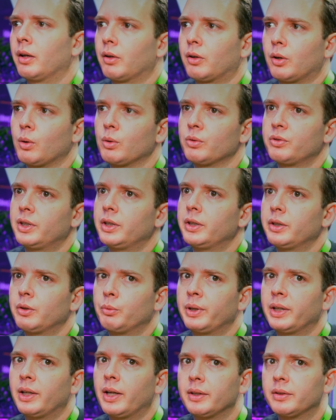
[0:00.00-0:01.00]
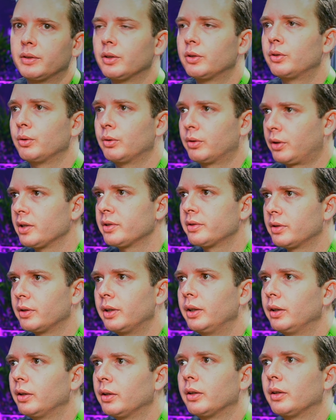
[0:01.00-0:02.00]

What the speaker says: closely related to custody.